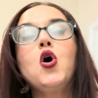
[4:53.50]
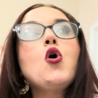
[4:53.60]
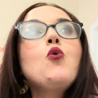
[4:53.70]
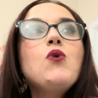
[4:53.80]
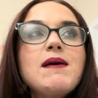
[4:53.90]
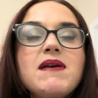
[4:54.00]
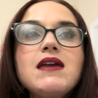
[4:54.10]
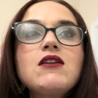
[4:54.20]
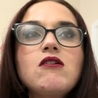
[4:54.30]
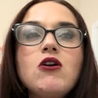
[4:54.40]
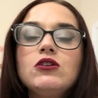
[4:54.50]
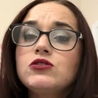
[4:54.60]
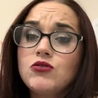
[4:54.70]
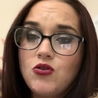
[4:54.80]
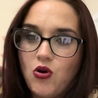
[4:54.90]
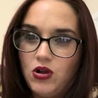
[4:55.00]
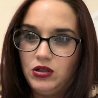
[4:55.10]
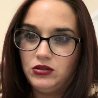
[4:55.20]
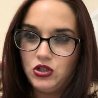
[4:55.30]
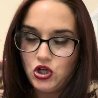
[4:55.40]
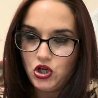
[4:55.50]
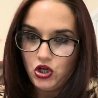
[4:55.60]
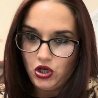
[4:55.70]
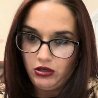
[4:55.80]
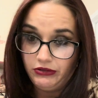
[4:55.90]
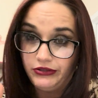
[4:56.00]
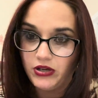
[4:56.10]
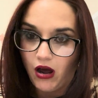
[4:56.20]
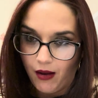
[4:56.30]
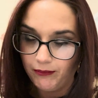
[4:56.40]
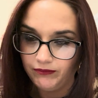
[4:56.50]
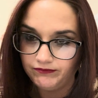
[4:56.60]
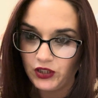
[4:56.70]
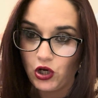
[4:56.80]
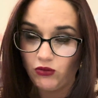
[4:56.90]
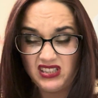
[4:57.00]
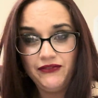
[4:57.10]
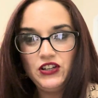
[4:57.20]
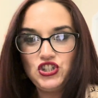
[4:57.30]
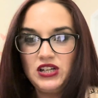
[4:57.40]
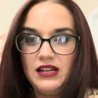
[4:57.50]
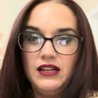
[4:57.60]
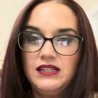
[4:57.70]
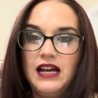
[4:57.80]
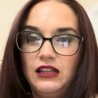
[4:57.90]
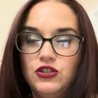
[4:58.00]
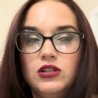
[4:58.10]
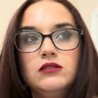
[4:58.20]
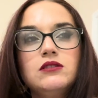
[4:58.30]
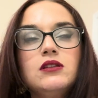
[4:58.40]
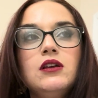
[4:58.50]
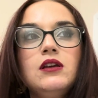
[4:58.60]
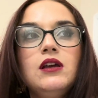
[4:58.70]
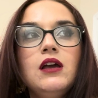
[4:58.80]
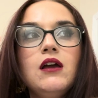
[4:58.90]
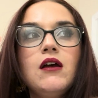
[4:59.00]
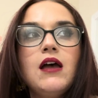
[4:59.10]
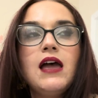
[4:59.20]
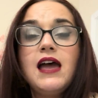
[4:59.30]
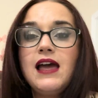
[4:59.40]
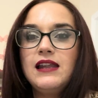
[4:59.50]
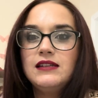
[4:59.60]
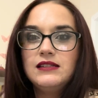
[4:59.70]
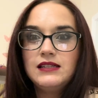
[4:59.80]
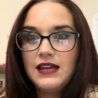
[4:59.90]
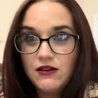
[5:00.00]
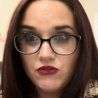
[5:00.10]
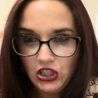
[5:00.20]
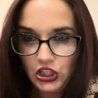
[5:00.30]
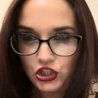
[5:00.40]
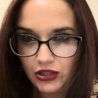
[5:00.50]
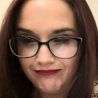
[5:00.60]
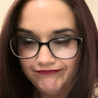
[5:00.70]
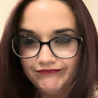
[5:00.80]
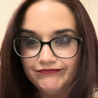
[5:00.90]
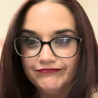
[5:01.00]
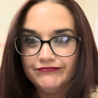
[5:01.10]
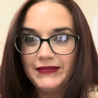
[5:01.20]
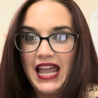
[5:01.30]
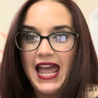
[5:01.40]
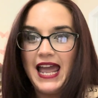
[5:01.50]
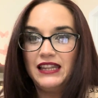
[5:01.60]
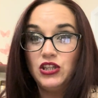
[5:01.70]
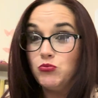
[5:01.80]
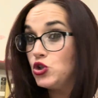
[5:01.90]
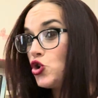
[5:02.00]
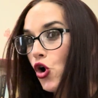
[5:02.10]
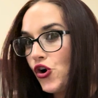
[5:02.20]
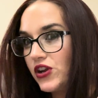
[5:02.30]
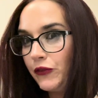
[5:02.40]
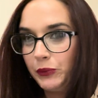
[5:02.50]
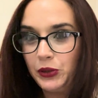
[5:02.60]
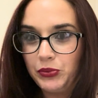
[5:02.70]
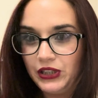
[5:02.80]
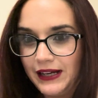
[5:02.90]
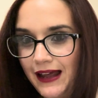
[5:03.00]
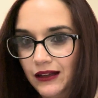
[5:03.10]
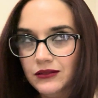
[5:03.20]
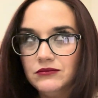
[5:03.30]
Women are also called dumb, deficient in intelligence and in religion, and the majority of people in hell.